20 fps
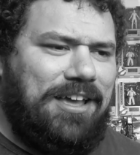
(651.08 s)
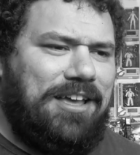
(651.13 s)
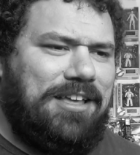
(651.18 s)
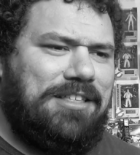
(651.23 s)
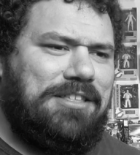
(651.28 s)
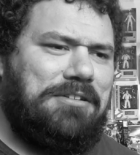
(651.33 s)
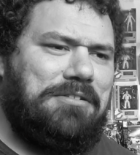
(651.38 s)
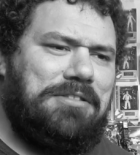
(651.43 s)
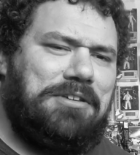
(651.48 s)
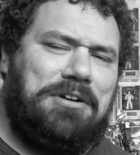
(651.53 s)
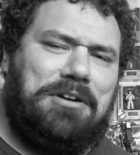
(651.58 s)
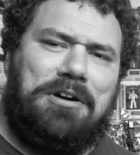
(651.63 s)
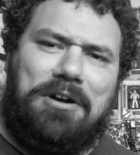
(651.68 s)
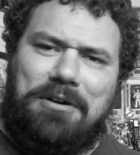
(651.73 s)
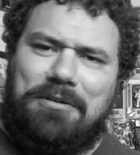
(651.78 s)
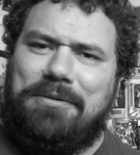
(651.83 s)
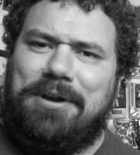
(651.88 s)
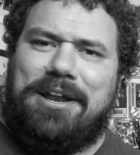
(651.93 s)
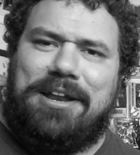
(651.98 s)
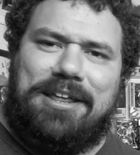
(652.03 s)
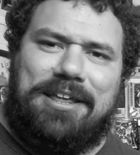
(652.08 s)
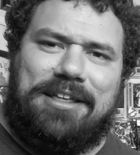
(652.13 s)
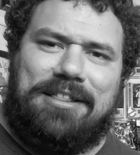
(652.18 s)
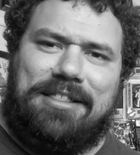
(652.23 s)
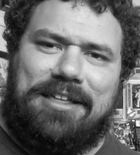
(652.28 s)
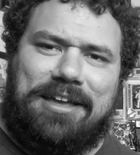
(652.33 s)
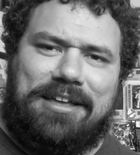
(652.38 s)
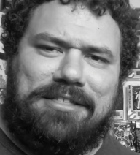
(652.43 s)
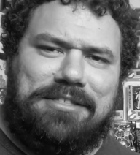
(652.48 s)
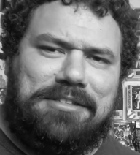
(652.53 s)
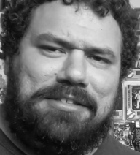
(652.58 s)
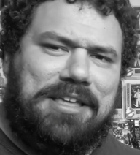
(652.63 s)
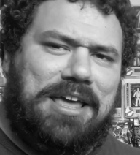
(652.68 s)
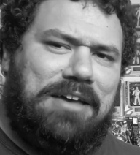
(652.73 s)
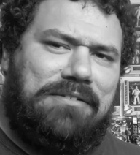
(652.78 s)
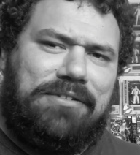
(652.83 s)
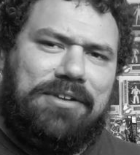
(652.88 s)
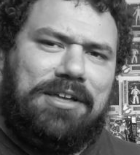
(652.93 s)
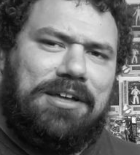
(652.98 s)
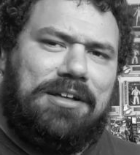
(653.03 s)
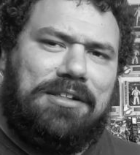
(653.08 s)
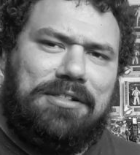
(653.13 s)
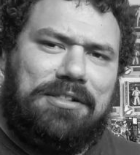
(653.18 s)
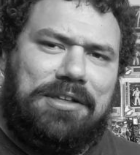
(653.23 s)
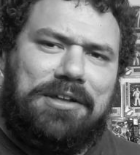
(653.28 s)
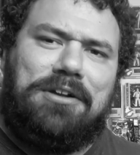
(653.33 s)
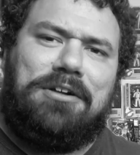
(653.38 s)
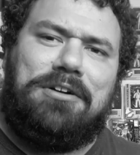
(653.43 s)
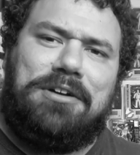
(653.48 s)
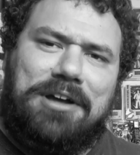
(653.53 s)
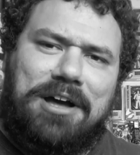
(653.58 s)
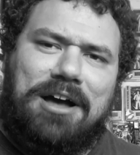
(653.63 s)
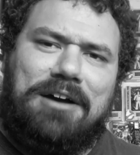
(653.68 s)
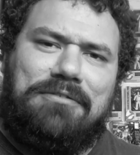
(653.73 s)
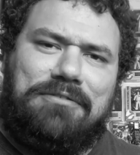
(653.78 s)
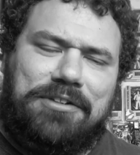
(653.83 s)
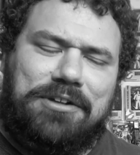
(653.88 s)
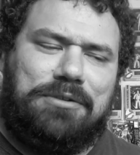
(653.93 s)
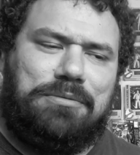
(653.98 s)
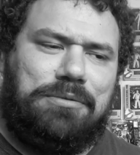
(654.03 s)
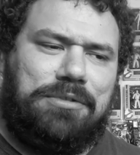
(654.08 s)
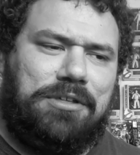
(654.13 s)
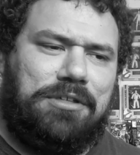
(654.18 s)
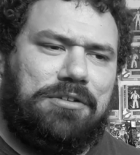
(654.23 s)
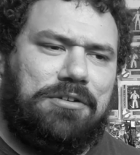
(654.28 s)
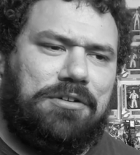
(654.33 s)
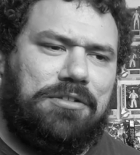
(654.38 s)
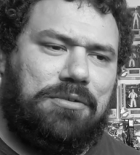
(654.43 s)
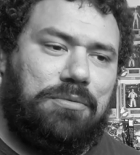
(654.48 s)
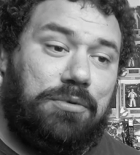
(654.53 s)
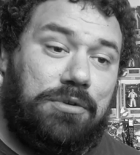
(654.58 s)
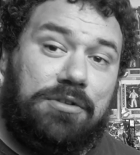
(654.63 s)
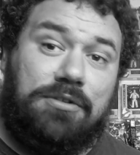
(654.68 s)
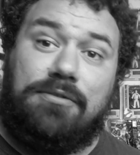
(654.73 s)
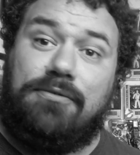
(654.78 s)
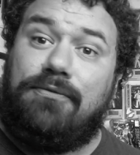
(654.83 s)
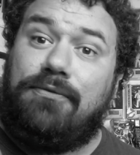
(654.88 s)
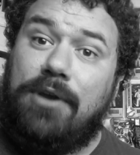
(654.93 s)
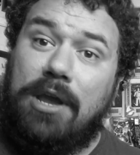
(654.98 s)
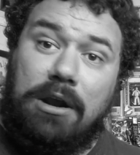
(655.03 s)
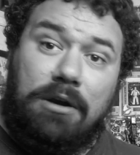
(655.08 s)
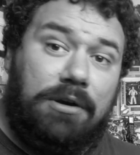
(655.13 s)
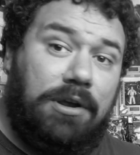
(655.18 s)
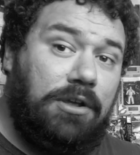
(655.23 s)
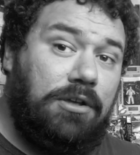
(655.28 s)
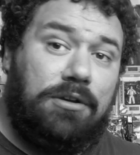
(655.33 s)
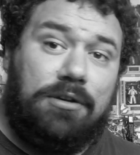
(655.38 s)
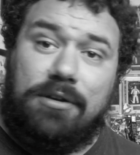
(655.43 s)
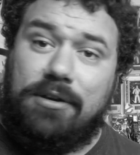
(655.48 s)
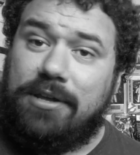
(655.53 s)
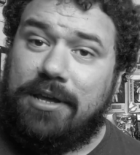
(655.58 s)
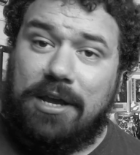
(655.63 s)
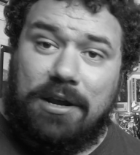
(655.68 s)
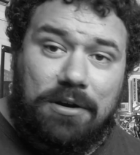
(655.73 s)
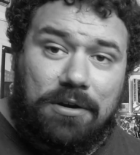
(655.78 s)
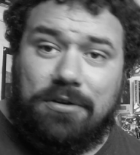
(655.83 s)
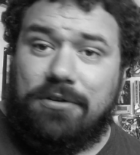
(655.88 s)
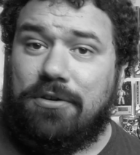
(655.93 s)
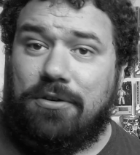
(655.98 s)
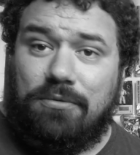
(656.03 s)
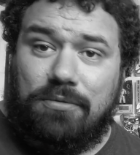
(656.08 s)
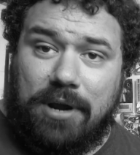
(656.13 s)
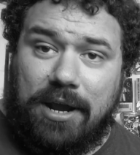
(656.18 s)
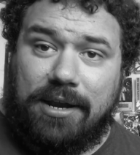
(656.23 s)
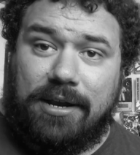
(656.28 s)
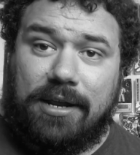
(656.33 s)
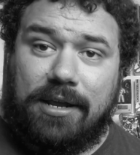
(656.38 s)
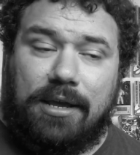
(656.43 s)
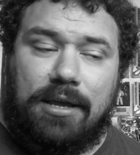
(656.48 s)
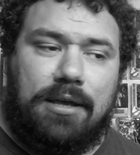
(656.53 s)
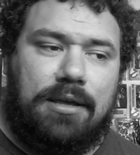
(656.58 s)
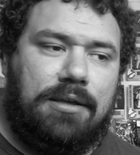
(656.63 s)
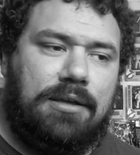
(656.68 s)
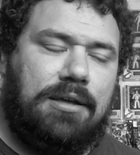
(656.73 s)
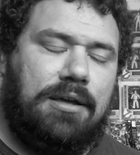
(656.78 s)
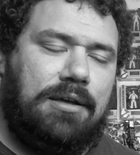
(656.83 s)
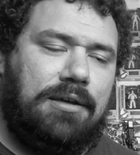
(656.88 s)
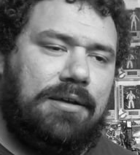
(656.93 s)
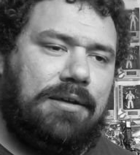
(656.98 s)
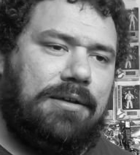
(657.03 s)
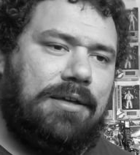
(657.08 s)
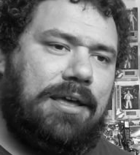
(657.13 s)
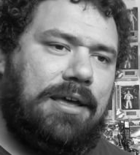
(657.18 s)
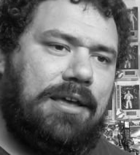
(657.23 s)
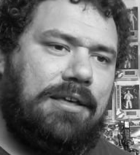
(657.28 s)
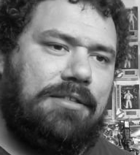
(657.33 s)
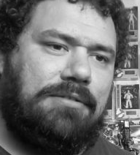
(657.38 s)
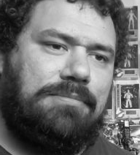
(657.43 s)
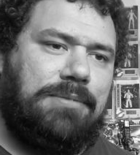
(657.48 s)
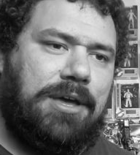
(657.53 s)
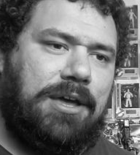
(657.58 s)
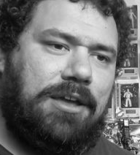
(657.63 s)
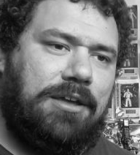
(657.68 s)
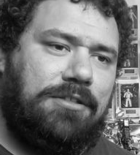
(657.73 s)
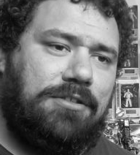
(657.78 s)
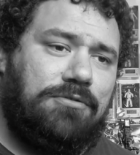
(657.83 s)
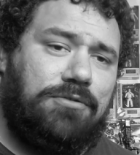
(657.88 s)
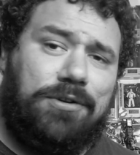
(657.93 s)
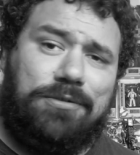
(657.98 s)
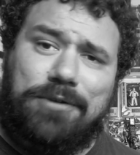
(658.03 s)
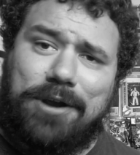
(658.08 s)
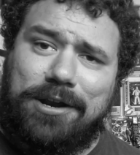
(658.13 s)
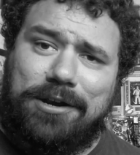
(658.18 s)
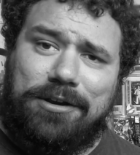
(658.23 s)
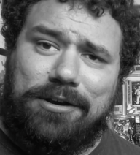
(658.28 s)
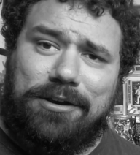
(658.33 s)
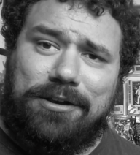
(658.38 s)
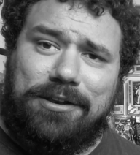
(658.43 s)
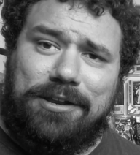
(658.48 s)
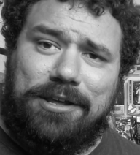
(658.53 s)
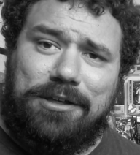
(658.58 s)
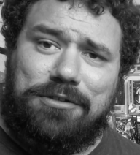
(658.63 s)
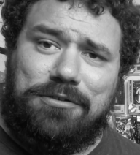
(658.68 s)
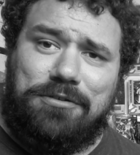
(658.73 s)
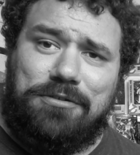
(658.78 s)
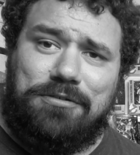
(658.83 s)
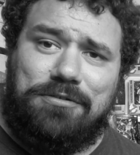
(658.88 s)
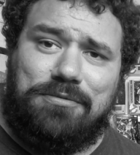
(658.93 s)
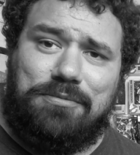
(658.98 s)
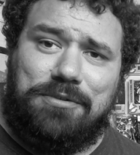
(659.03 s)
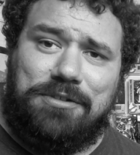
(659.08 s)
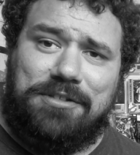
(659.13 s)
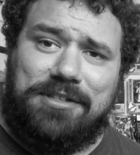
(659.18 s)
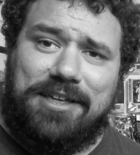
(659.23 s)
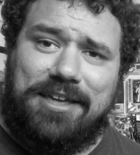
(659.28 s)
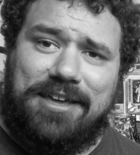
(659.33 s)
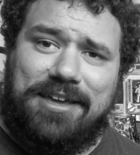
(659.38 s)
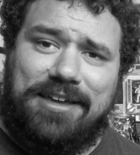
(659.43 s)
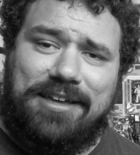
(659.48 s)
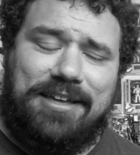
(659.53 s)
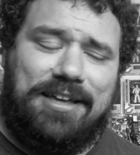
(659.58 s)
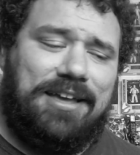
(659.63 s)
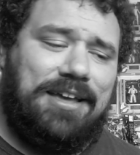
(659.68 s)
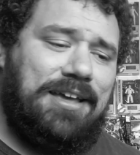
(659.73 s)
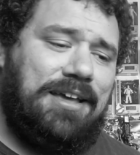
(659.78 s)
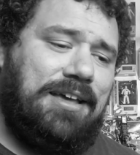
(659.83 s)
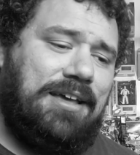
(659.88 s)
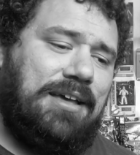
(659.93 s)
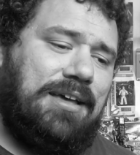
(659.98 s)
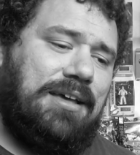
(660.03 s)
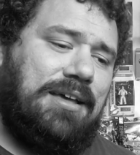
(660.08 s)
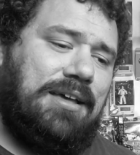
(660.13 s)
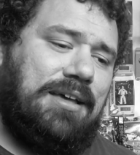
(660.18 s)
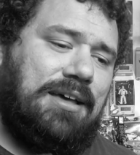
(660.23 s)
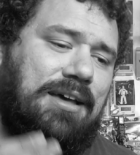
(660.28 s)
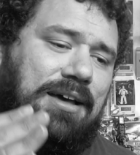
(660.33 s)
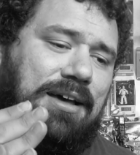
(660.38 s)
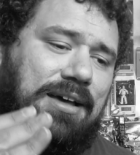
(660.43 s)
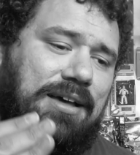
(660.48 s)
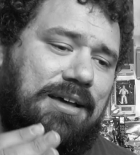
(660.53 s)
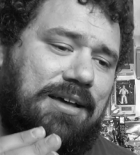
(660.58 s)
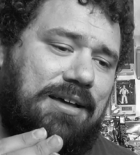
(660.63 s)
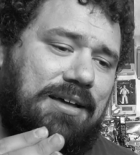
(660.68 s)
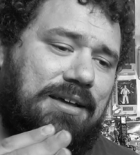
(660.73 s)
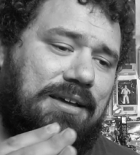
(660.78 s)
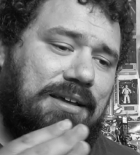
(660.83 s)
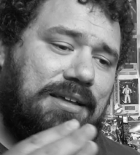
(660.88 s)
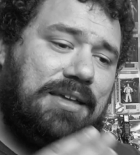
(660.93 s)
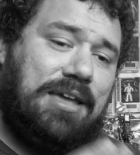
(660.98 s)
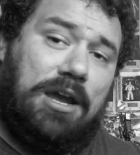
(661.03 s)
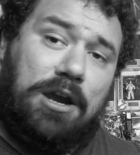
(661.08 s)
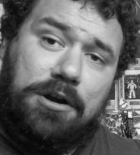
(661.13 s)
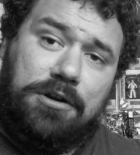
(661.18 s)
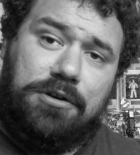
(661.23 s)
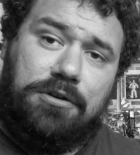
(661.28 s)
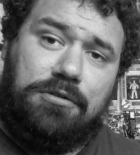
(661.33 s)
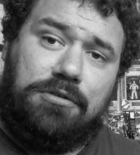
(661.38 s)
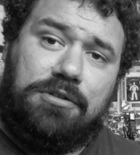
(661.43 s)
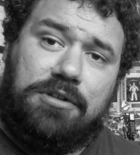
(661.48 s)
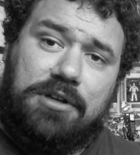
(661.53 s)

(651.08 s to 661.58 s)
So they're already like just having a little conflict with each other, which is very good character writing. As my screenwriting teachers would say, character is